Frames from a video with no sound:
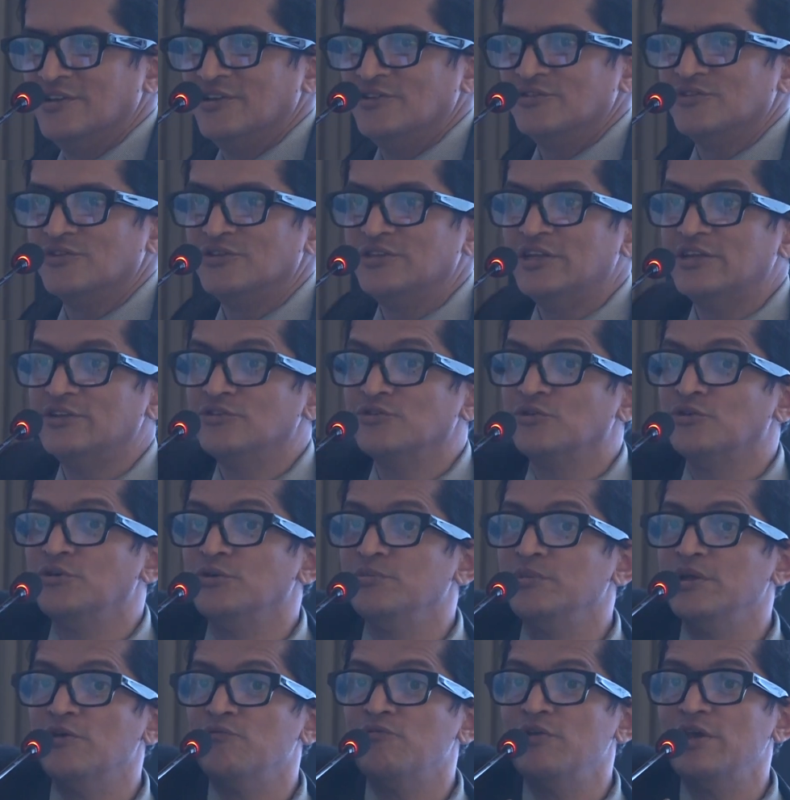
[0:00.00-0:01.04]
So there is going to
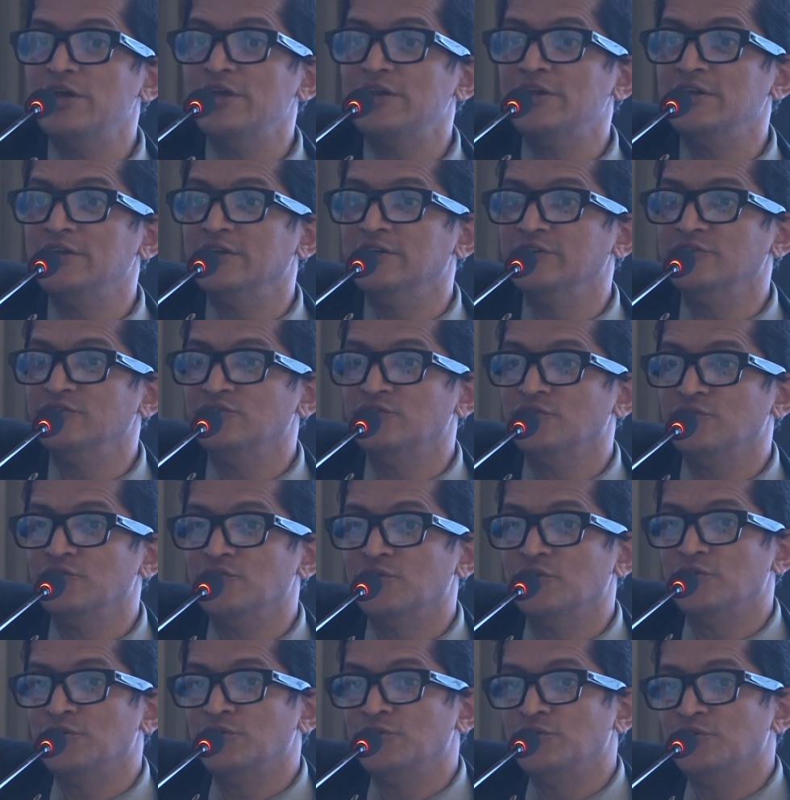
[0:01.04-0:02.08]
be a variance. So
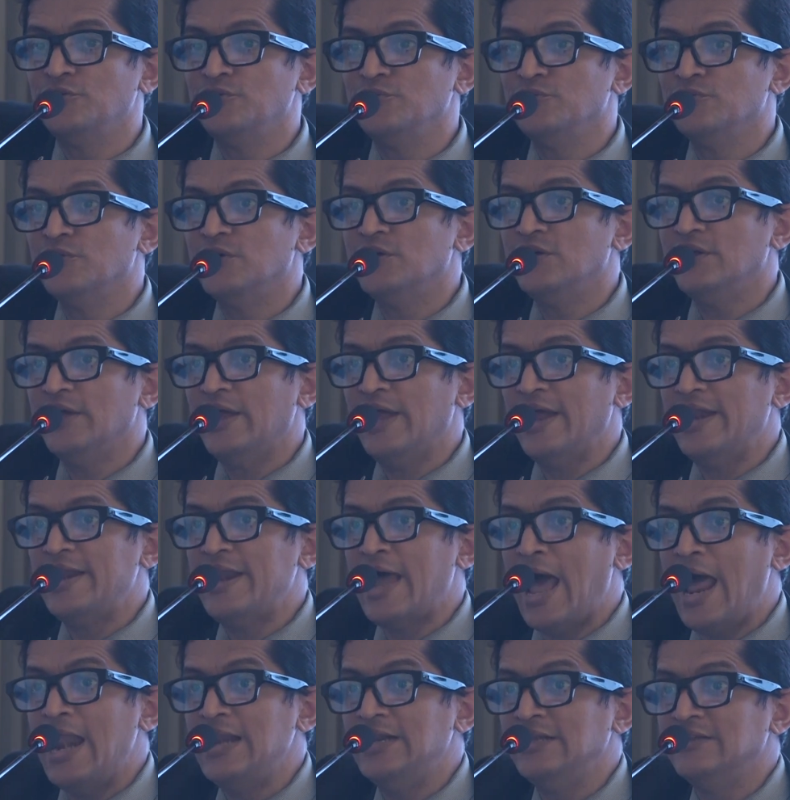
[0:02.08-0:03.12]
you're going to do an
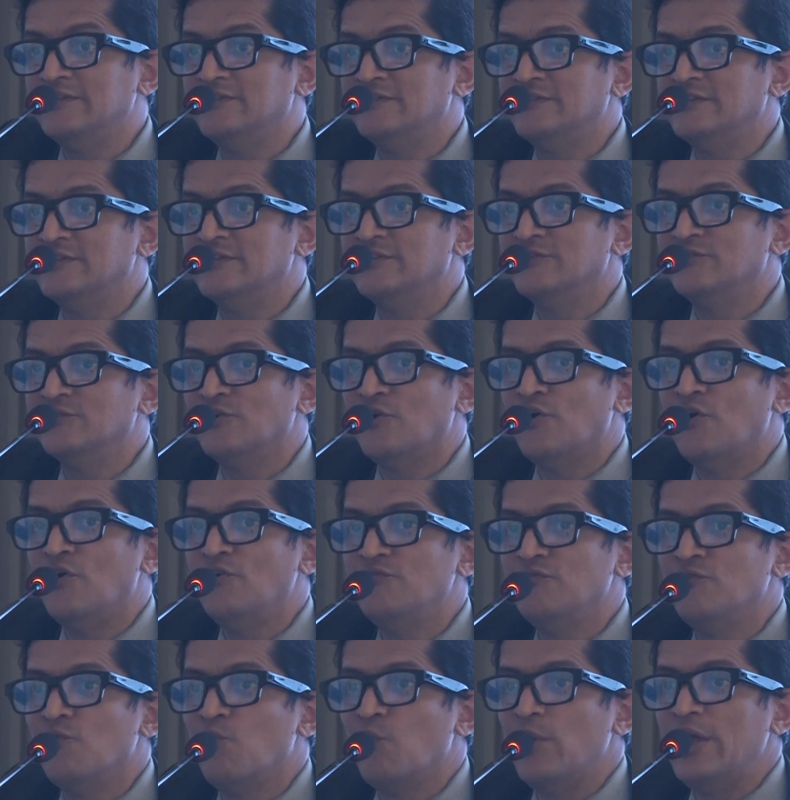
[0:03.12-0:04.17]
analysis of
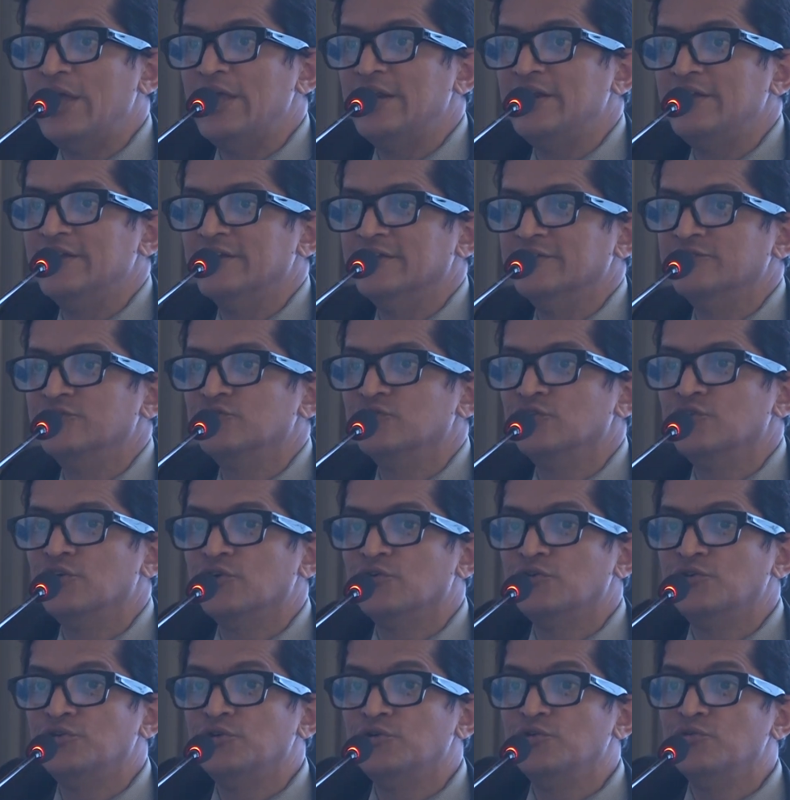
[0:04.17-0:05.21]
variance. So you're
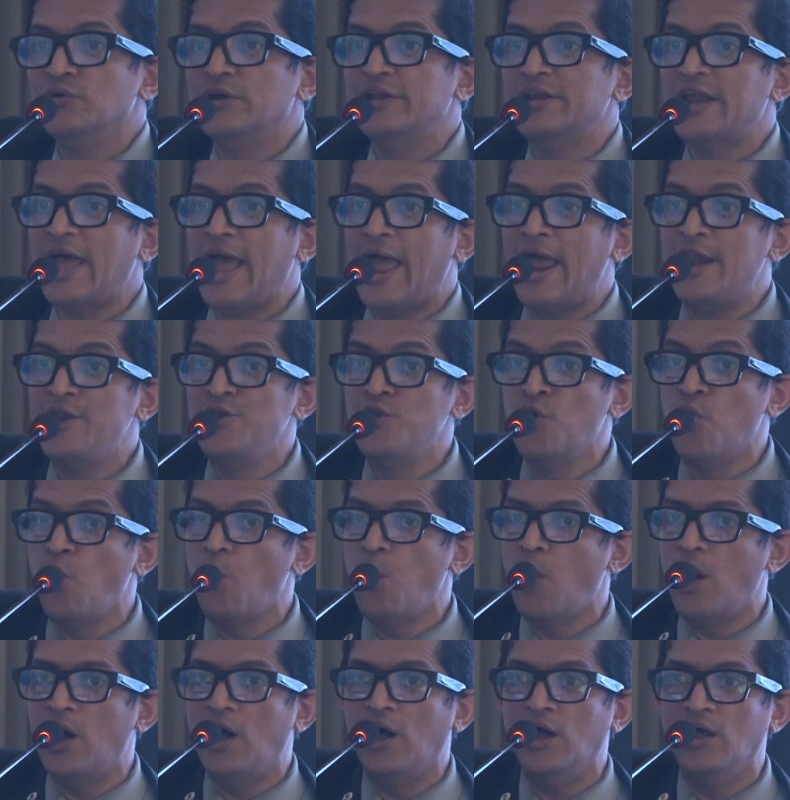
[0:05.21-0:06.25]
going to do an
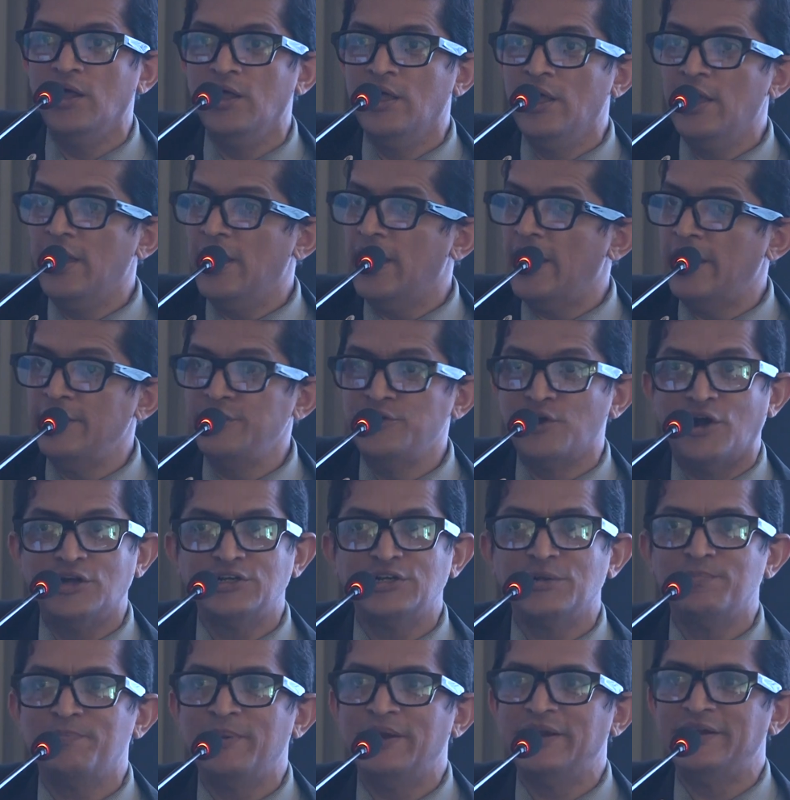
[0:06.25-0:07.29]
ANOVA and not
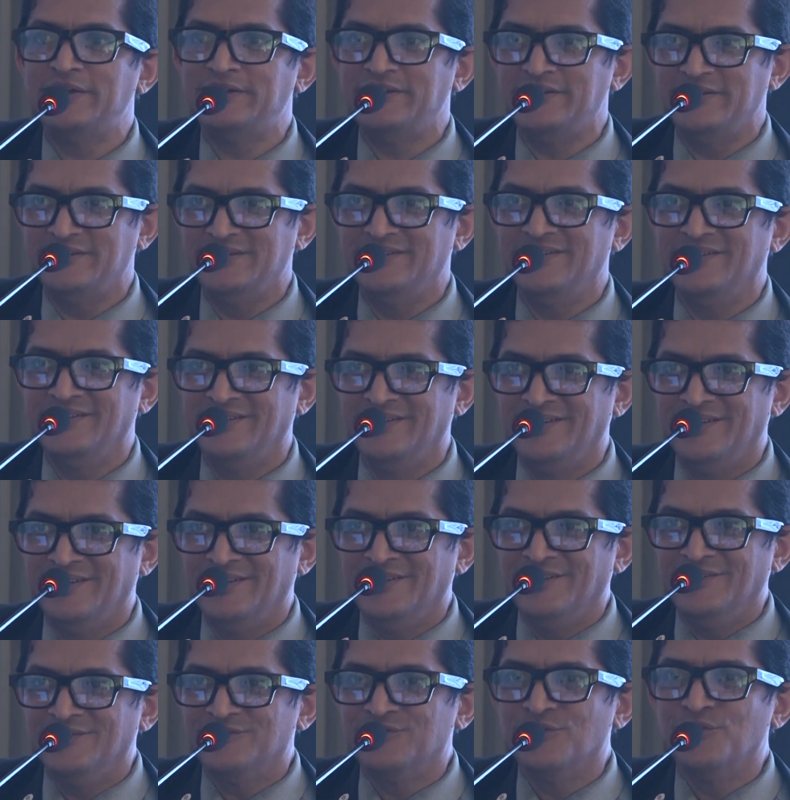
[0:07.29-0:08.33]
a paired T.
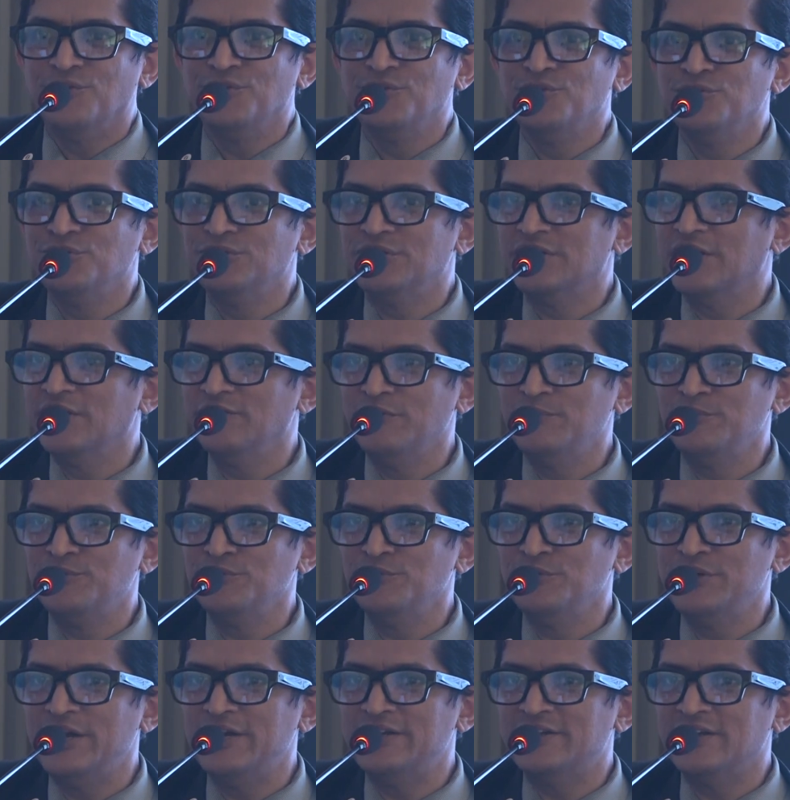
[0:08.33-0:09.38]
So you give him
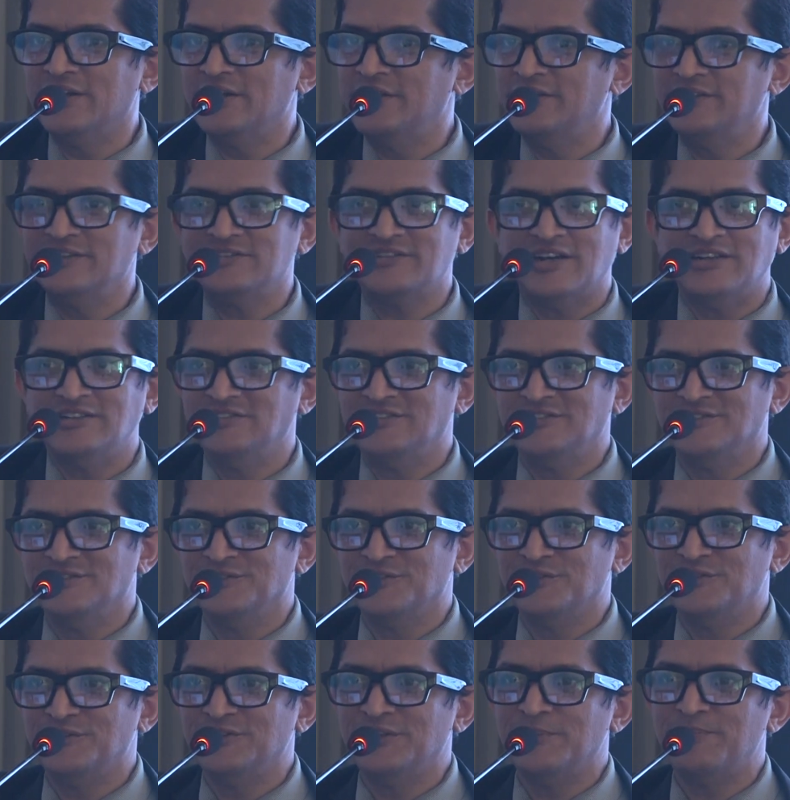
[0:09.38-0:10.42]
2 data, and the statistician is
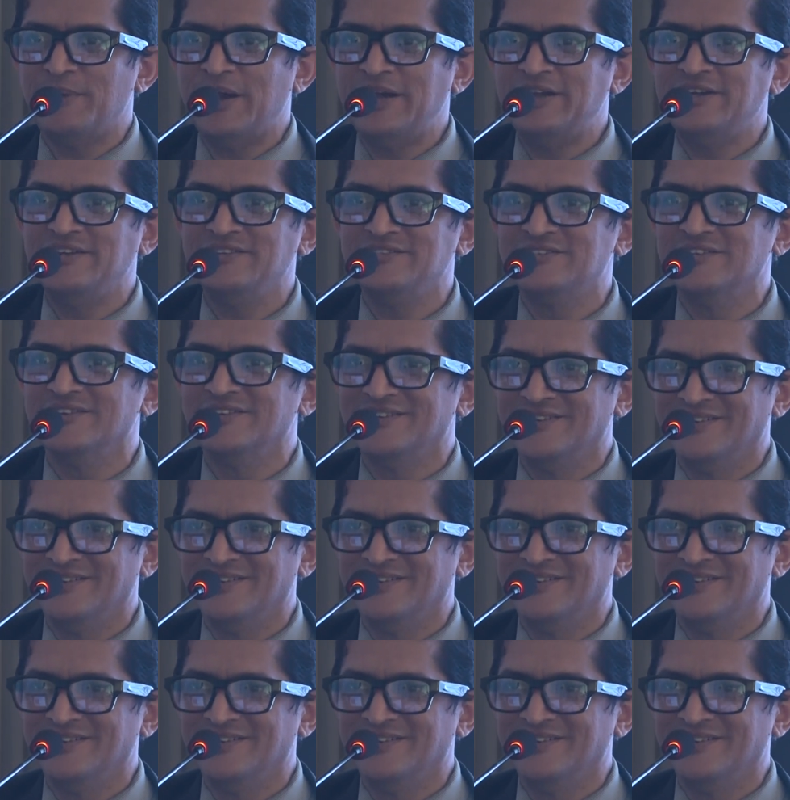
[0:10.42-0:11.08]
going to say paired T, sir.